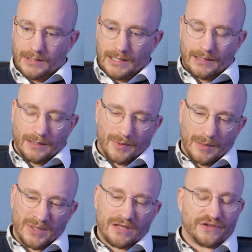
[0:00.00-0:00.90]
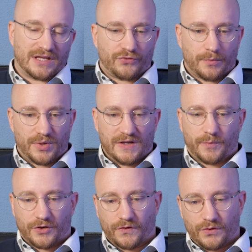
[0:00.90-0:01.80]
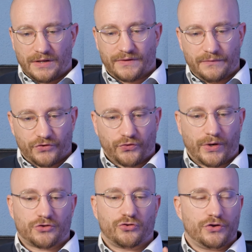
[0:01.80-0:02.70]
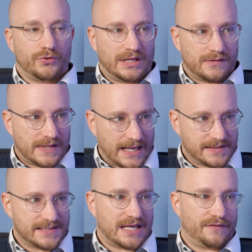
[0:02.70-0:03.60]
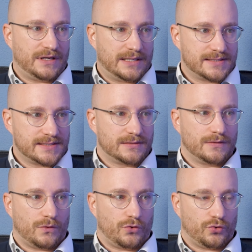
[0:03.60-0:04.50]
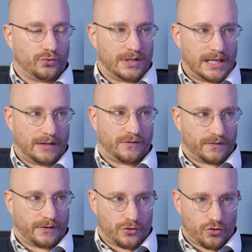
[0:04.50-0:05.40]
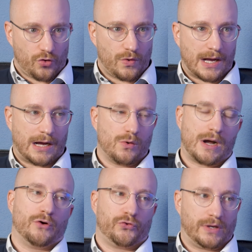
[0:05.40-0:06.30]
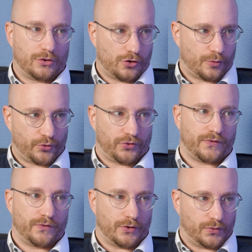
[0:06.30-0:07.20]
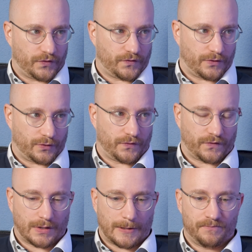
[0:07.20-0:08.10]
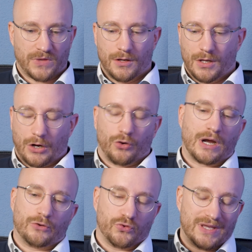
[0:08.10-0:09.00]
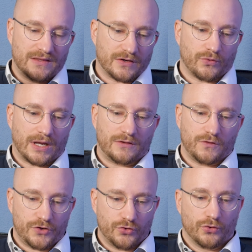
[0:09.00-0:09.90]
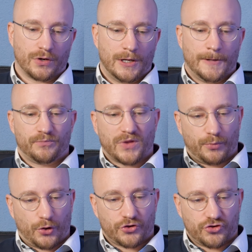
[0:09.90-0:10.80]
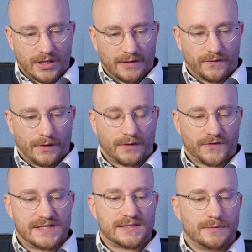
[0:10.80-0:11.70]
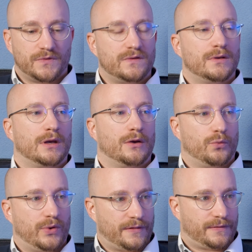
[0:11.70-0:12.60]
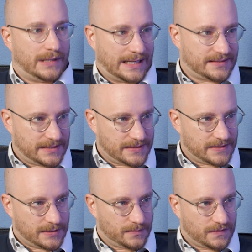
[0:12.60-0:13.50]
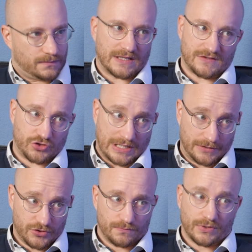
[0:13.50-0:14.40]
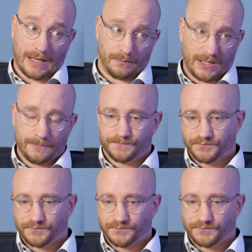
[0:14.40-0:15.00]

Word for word: a, a, bit of a different piece because you need infrastructure, you need tech savviness, you need the know-how how to incorporate those those uh, or how to integrate your blockchain uh, systems uh, with legacy systems. That's a challenge, can be.